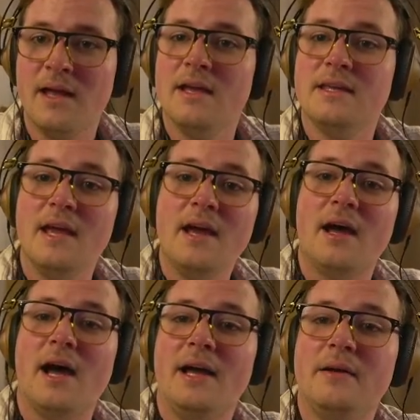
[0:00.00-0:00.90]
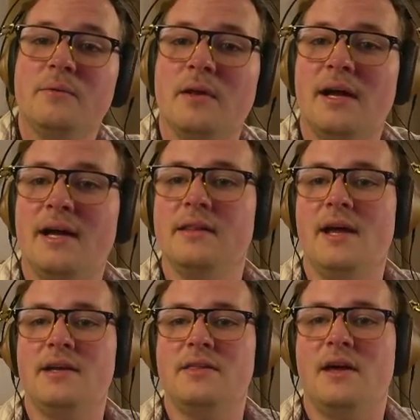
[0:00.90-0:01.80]
Yeah, I
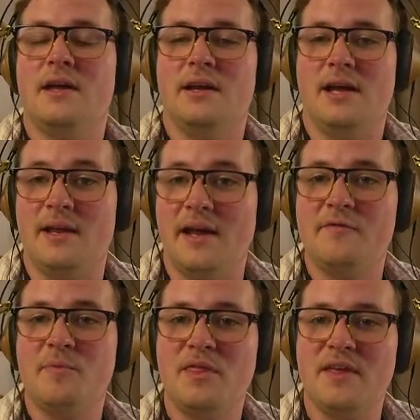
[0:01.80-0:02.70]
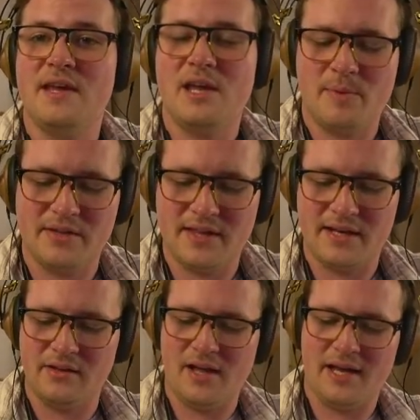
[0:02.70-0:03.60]
like that. I've been thinking about that a
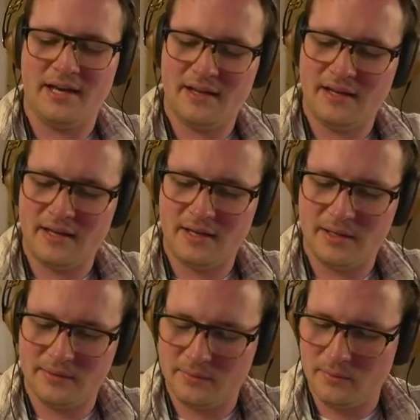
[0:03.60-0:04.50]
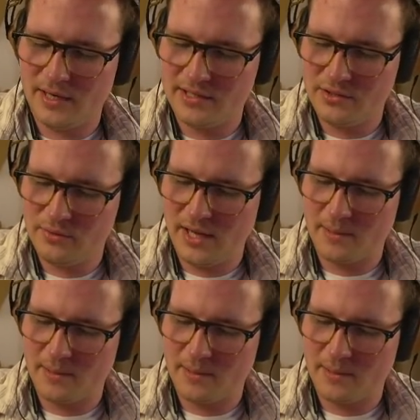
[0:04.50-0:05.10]
lot. When I do like